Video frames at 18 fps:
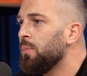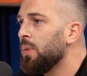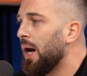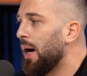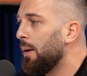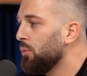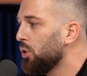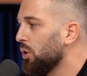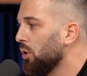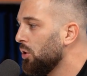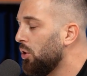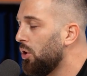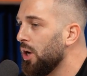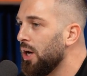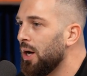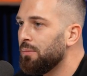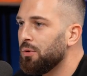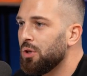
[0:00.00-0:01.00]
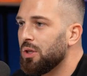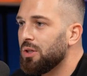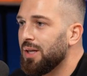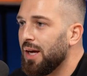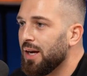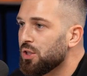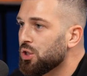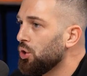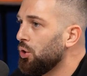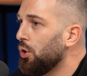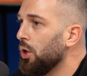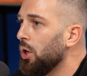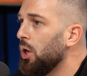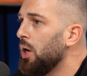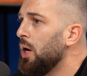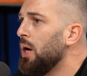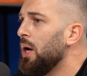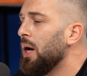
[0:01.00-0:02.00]
I'm not a lawyer. I'm not a tax
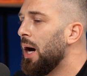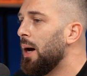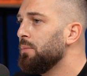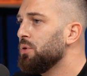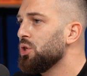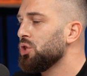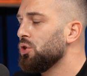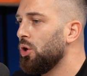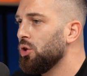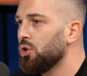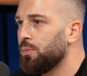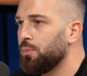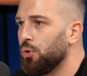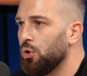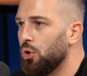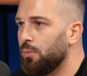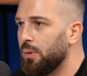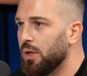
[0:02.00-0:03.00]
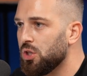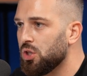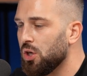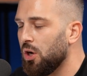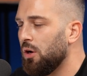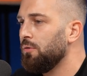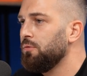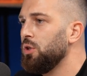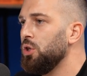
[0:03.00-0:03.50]
lawyer. I'm just an entrepreneur myself,